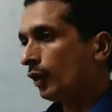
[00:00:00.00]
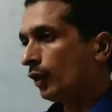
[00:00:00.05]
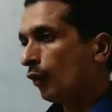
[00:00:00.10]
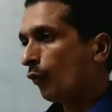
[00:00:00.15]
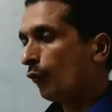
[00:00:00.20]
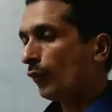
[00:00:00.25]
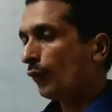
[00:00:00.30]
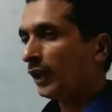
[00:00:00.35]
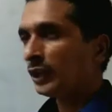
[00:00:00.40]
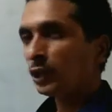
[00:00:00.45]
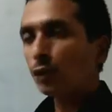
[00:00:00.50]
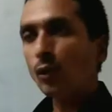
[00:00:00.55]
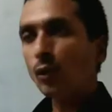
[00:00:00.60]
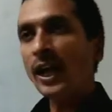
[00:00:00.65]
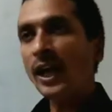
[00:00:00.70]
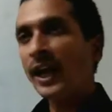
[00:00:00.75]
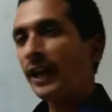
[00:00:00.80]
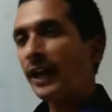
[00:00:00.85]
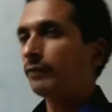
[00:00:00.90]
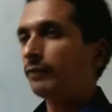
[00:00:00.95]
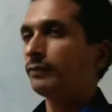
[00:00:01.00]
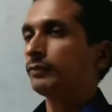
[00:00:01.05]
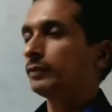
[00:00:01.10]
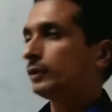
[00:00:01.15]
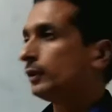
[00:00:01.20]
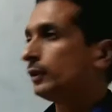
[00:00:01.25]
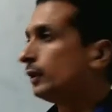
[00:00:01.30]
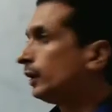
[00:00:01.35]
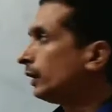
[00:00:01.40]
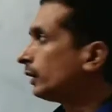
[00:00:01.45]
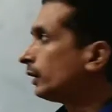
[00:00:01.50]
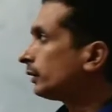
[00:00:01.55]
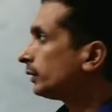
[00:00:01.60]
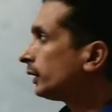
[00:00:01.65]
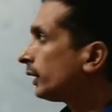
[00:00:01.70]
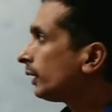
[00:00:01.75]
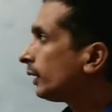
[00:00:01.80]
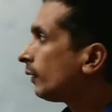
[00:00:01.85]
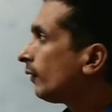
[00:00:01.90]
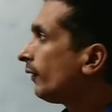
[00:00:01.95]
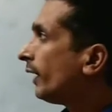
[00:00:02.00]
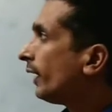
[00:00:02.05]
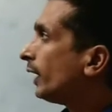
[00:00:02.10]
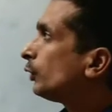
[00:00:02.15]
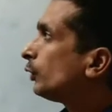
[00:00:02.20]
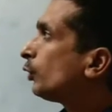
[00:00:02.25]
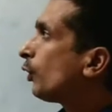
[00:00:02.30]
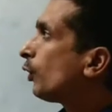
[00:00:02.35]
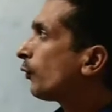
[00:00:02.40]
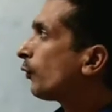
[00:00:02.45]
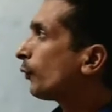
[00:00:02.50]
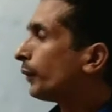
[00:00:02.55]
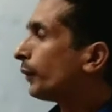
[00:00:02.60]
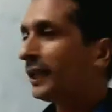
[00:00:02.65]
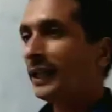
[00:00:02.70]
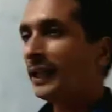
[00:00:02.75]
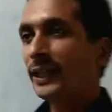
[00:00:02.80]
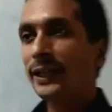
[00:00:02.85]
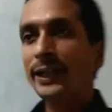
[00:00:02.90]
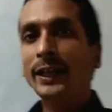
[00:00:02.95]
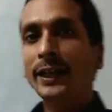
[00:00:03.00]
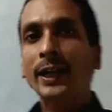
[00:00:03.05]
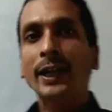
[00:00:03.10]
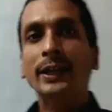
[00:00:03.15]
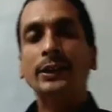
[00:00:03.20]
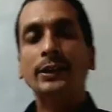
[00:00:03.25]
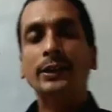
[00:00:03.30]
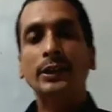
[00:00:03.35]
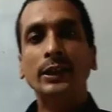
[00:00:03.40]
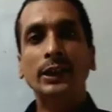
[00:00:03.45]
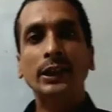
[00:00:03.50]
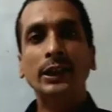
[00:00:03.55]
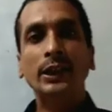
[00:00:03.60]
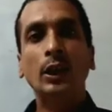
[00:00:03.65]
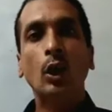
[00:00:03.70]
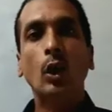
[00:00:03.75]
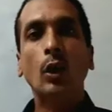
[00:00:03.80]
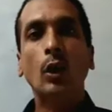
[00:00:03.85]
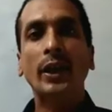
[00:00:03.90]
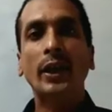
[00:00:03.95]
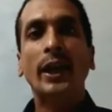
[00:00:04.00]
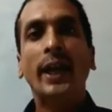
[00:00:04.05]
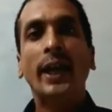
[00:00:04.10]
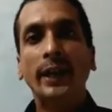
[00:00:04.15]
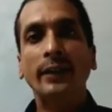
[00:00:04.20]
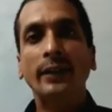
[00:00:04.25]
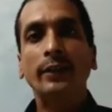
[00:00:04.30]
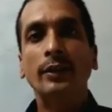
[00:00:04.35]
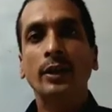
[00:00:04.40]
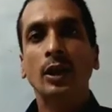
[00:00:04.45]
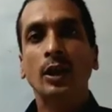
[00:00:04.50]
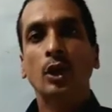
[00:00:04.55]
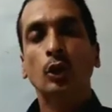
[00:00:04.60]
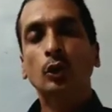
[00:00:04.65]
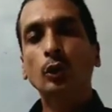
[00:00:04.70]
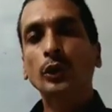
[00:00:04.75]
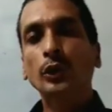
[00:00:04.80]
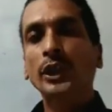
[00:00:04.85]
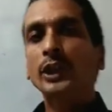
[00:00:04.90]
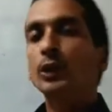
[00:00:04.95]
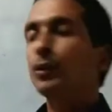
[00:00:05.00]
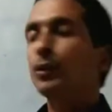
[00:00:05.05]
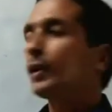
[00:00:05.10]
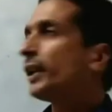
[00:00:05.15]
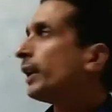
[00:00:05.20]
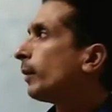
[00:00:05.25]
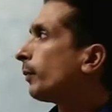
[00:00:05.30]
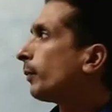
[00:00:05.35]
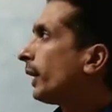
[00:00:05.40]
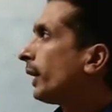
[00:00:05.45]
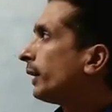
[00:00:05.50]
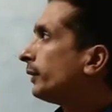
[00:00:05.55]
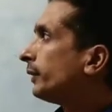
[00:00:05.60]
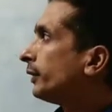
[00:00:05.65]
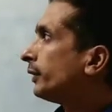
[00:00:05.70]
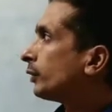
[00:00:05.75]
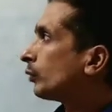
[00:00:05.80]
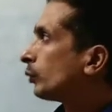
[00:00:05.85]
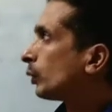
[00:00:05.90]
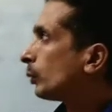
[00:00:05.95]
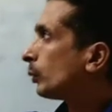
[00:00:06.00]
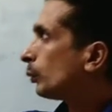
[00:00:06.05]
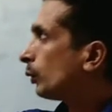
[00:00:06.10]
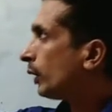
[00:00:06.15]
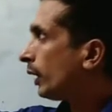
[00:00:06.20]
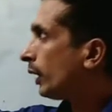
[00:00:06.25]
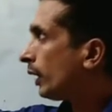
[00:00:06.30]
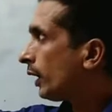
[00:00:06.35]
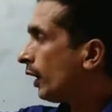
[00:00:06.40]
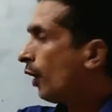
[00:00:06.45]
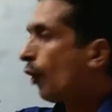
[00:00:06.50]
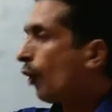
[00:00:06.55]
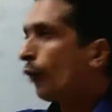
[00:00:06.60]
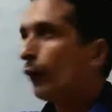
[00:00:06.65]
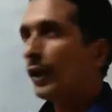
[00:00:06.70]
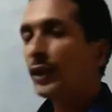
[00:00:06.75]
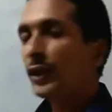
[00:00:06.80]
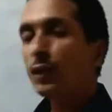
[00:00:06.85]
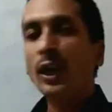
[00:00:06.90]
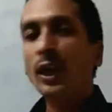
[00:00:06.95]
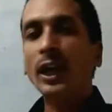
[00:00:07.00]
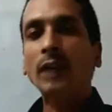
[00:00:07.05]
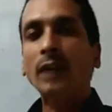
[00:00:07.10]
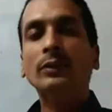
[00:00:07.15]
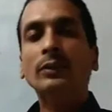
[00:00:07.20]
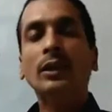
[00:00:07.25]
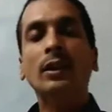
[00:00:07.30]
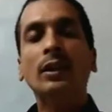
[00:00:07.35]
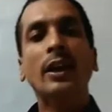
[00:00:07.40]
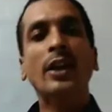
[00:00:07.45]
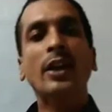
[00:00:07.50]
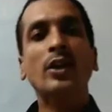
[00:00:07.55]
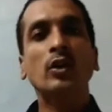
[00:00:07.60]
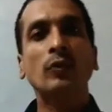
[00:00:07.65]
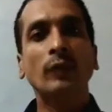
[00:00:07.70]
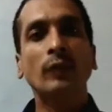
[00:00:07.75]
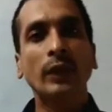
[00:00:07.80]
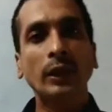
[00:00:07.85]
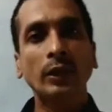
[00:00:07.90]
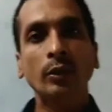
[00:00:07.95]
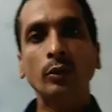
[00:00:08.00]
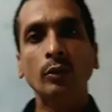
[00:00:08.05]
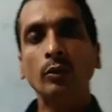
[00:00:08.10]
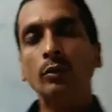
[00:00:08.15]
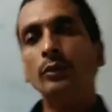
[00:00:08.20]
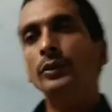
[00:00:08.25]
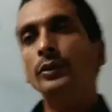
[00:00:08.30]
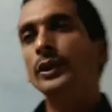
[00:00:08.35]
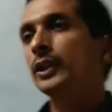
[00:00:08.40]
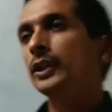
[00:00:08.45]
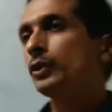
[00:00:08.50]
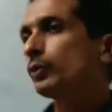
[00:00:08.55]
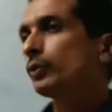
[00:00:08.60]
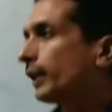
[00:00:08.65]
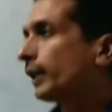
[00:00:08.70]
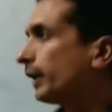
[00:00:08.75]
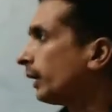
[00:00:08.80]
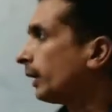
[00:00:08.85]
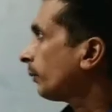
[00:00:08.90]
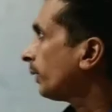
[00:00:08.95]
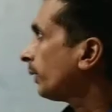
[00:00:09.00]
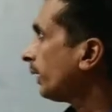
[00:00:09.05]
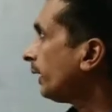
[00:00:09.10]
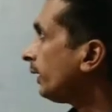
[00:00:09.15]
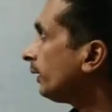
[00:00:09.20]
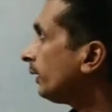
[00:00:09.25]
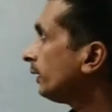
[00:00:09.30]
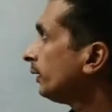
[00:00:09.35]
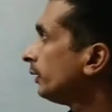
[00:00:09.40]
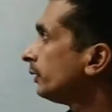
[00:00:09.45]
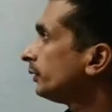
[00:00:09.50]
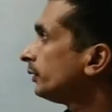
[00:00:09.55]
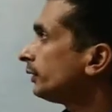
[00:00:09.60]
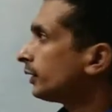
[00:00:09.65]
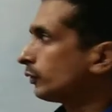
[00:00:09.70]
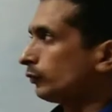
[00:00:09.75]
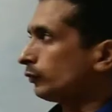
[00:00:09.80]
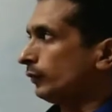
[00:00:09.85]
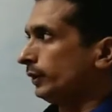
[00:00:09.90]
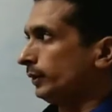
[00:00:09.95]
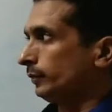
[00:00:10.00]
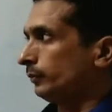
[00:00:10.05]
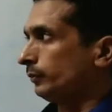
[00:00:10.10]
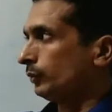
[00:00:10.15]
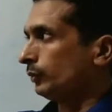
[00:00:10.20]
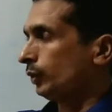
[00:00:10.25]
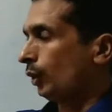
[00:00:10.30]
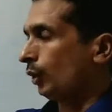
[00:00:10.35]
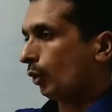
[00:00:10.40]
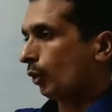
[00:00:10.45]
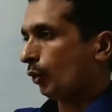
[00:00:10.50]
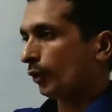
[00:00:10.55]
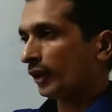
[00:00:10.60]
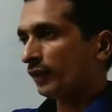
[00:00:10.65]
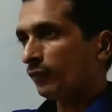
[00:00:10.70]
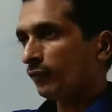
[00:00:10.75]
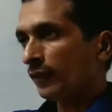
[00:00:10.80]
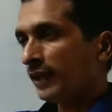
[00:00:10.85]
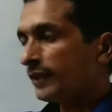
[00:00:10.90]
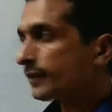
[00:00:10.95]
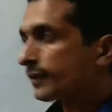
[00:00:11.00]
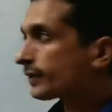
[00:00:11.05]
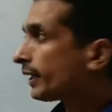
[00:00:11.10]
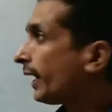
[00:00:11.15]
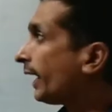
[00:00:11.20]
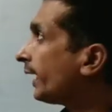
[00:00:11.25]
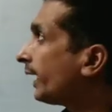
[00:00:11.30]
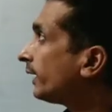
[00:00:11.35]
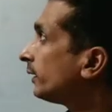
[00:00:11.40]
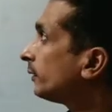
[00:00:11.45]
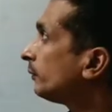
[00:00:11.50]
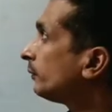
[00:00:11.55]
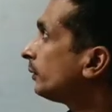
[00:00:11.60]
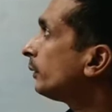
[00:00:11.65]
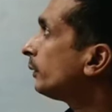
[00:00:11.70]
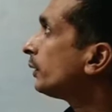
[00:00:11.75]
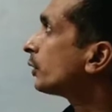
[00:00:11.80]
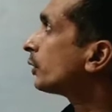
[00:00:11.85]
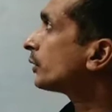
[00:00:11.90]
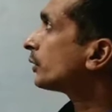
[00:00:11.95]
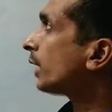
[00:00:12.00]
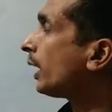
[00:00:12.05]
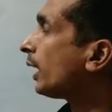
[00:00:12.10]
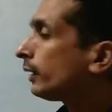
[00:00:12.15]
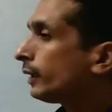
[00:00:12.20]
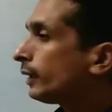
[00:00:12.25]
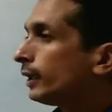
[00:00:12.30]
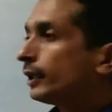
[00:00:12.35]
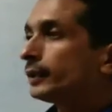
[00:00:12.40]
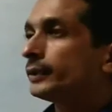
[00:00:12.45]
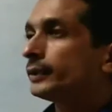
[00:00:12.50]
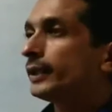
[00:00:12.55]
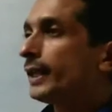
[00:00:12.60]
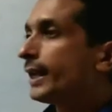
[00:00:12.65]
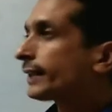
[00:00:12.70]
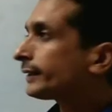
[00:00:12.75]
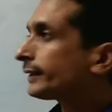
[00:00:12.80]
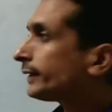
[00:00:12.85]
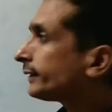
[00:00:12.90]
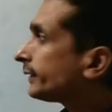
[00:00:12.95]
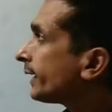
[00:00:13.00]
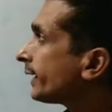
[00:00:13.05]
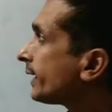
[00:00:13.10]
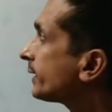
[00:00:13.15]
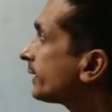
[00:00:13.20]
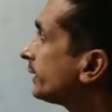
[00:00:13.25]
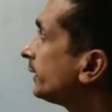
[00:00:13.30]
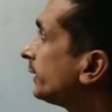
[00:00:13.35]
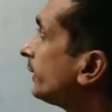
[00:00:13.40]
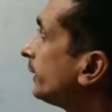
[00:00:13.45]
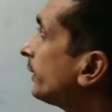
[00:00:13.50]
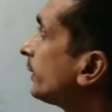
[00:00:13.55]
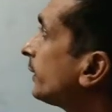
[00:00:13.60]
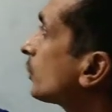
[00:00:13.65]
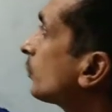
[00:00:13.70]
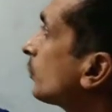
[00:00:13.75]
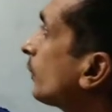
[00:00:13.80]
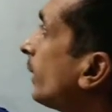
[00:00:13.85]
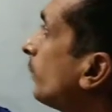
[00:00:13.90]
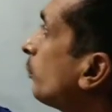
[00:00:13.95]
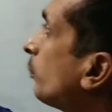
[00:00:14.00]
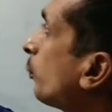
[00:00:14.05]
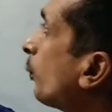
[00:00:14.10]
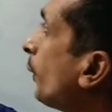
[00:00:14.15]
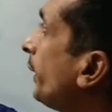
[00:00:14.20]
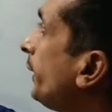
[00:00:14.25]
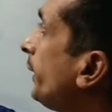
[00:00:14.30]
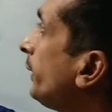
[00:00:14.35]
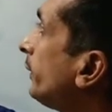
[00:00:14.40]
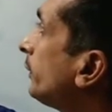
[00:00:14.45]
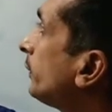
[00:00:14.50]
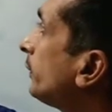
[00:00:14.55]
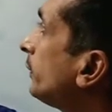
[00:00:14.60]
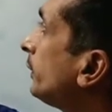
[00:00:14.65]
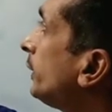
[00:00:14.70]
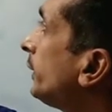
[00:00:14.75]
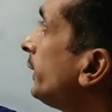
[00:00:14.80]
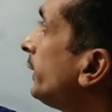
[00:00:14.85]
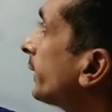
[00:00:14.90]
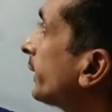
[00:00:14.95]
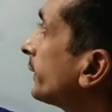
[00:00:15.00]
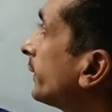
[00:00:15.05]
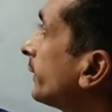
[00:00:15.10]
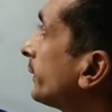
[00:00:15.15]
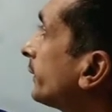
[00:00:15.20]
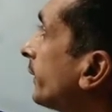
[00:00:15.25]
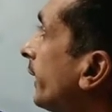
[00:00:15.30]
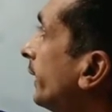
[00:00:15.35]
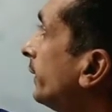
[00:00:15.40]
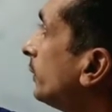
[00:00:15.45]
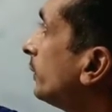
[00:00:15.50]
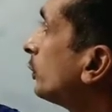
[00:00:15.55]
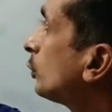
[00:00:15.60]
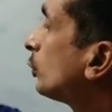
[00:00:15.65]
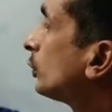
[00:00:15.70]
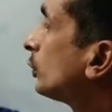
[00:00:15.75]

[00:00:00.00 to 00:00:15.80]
When you have the value of a, d or n, so then you can apply this formula. When you have the last value, then you can apply this one. Okay friends, and we will start the exercise. Here it is 5.3 exercise. So